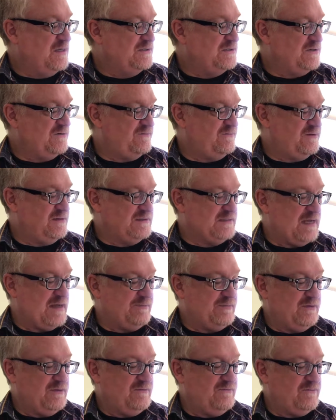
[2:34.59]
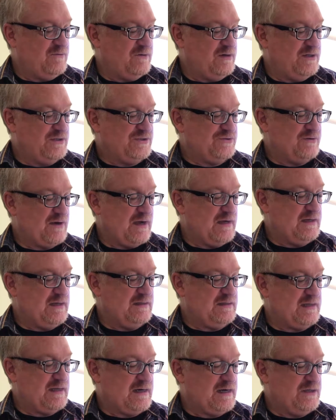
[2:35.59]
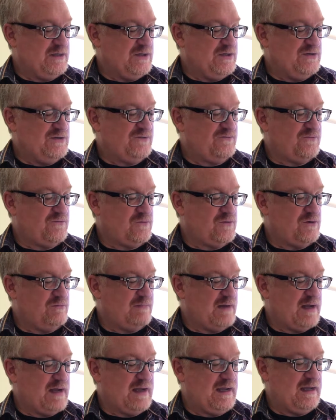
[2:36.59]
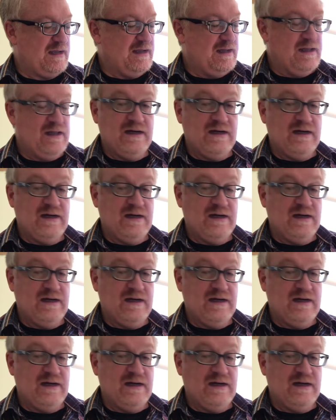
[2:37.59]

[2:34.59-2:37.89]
So for example, the 4-inch rocket that I used for my